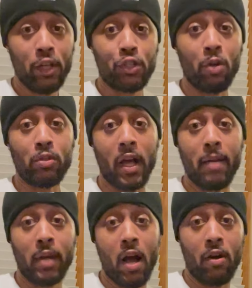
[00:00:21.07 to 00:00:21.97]

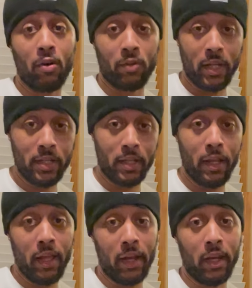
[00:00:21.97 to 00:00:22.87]
Showtime gone. They
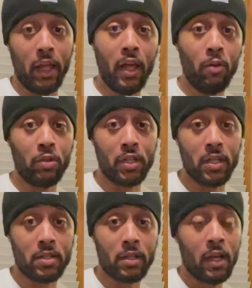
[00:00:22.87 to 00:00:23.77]
said, the hell with
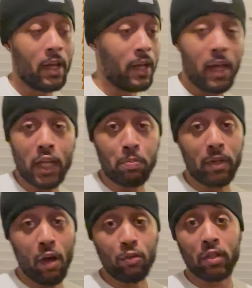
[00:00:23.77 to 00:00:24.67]
this.
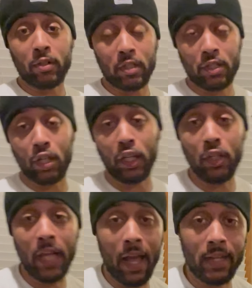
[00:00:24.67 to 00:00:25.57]
Espinoza took
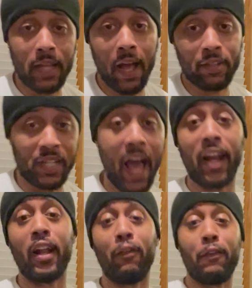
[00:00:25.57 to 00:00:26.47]
you guys out,
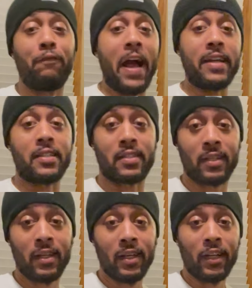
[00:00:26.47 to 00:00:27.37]
signing off of fights,
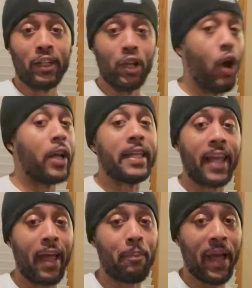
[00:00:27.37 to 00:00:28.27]
knowing he
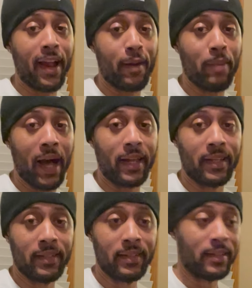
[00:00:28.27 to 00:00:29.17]
can't pay everybody.
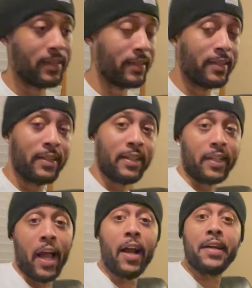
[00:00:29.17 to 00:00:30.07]

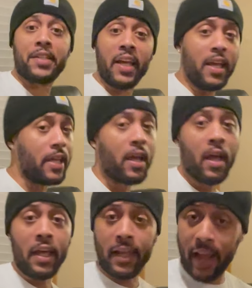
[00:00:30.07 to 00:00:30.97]
Guaranteed.
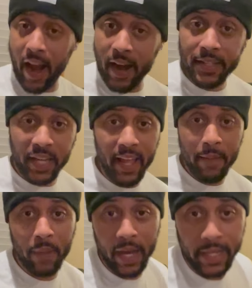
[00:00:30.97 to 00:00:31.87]

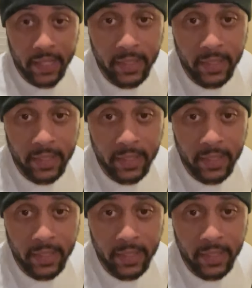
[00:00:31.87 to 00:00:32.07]
Guaranteed money.